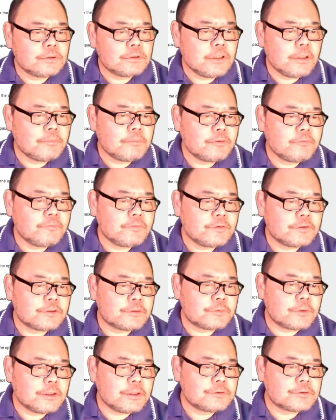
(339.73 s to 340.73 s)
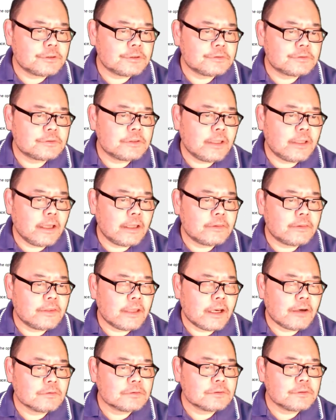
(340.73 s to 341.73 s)
so number of iterations a
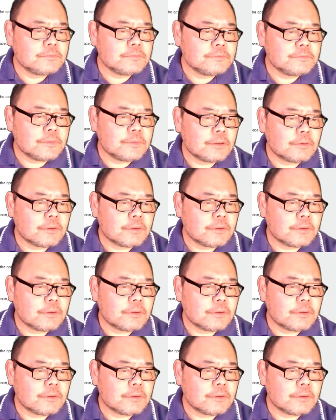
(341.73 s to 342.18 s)
thousand.